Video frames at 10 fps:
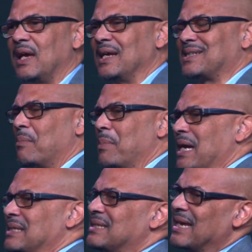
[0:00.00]
it's
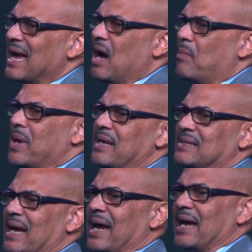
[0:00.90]
amazing how many
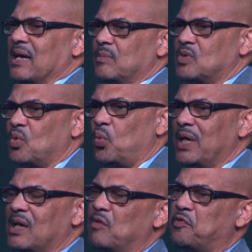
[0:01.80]
times we
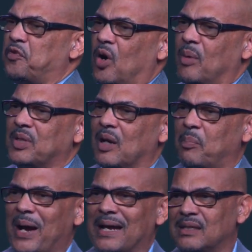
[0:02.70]
conform to the
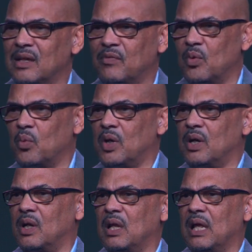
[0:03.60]
pattern of the
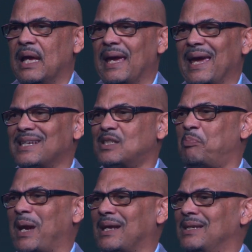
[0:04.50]
world
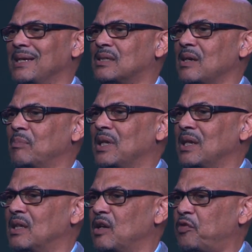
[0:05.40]
expecting
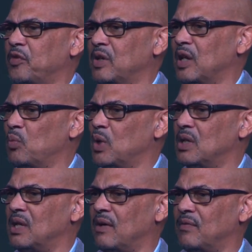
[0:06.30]
something different than what
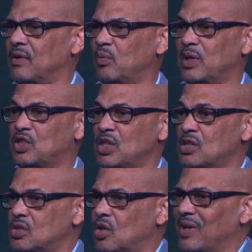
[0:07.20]
the devil, what
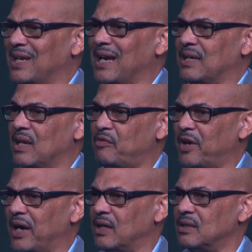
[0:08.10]
Jesus already
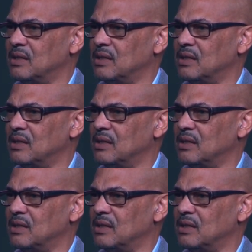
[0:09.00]
identified.